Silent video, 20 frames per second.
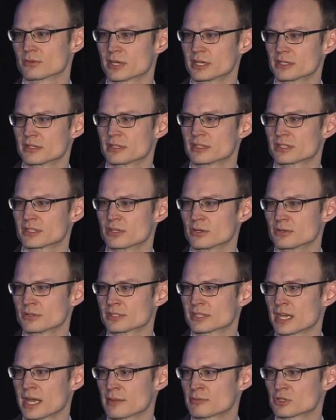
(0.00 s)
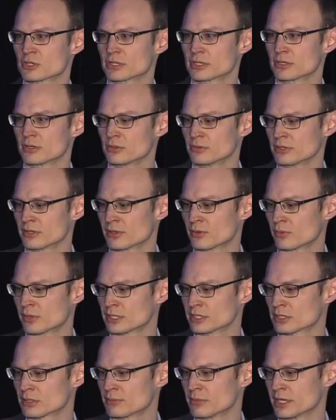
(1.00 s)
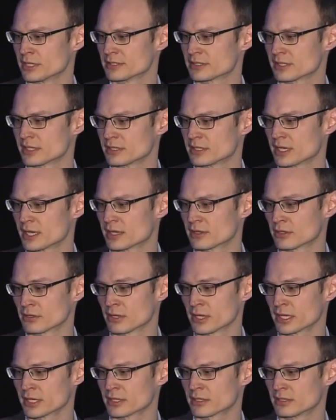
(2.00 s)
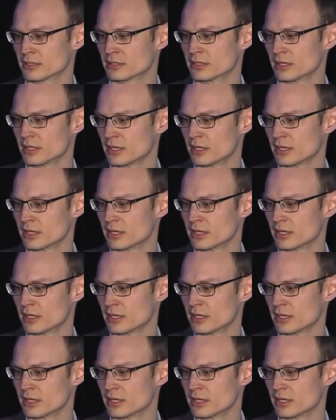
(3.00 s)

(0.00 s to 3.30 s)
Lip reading: right? The snow is capturing only the winter months, and the lichen,